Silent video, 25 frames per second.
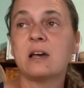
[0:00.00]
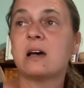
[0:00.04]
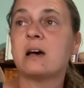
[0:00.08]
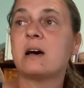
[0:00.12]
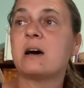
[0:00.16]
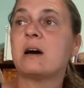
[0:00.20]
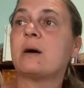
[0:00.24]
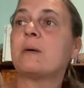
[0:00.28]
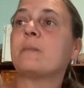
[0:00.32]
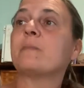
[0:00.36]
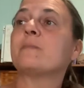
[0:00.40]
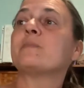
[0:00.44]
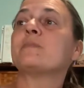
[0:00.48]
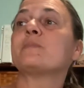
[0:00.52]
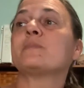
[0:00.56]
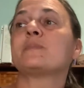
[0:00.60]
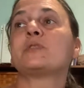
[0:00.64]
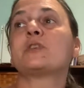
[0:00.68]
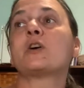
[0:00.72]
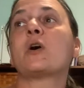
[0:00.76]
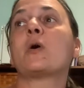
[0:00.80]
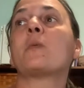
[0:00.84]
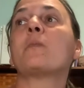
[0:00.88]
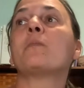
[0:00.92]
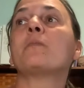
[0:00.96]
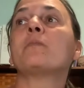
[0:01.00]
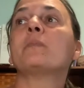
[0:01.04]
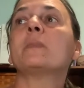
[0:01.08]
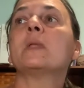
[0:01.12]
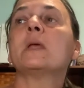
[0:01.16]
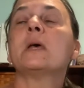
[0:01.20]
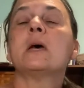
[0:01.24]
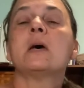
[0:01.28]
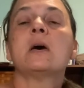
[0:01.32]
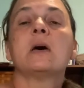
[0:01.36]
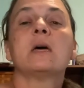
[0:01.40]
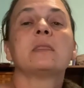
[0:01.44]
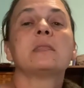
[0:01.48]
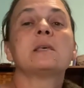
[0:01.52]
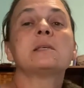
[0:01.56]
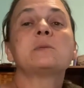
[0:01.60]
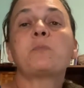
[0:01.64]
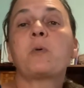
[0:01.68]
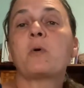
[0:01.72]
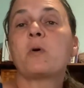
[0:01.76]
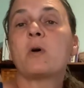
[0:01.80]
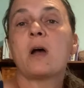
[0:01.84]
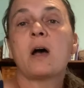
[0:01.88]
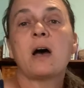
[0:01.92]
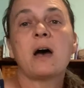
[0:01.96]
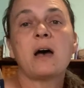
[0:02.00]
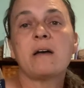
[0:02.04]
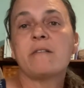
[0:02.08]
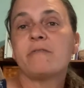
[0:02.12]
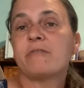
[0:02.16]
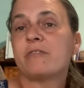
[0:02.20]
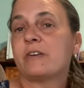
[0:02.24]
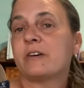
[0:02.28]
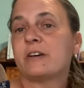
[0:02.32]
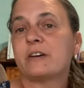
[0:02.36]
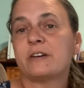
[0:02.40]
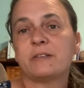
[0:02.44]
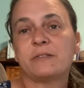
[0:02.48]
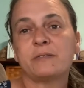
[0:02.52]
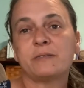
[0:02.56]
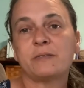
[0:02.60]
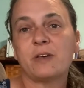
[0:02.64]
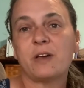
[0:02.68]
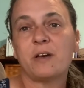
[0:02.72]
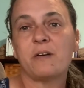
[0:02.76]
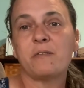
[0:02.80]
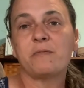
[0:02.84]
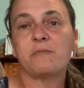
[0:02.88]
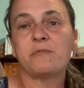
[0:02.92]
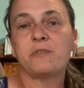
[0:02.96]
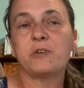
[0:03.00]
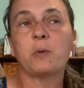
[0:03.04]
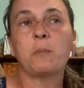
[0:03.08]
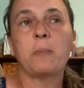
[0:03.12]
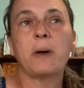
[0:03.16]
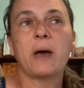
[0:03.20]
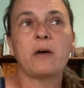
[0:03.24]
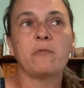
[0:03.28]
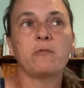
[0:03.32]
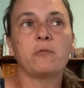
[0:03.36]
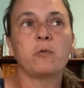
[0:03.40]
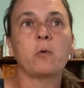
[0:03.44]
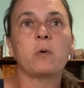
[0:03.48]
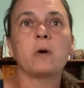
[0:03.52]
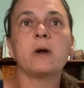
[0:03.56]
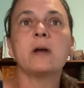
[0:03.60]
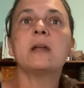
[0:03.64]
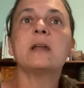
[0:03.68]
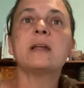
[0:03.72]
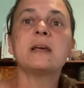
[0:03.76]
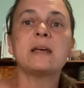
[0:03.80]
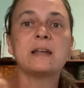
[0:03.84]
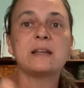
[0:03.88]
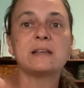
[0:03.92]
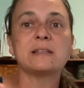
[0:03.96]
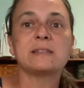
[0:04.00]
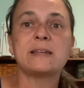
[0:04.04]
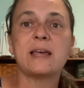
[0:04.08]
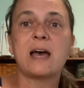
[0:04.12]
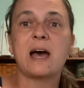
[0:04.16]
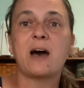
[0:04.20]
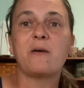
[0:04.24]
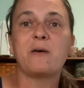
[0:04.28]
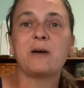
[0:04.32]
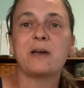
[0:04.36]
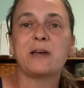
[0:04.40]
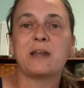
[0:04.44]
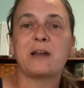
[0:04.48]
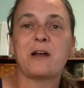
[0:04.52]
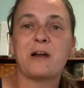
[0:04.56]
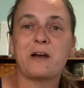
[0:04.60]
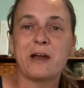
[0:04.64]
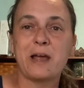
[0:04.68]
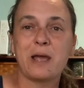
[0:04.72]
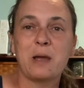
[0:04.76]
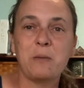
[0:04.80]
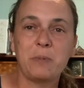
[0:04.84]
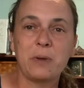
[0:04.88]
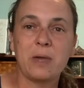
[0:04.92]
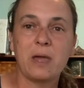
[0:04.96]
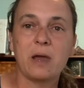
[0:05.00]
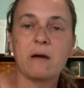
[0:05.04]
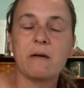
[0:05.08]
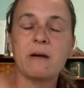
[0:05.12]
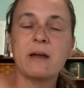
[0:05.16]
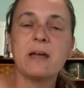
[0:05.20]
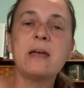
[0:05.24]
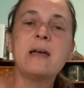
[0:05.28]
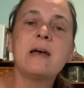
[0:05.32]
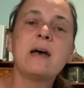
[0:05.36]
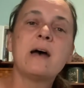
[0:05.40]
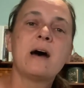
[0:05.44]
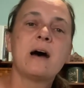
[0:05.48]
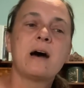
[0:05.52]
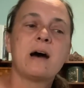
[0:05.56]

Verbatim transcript: Um, so this poor hive, uh, feel bad for it. It is now in our apiary.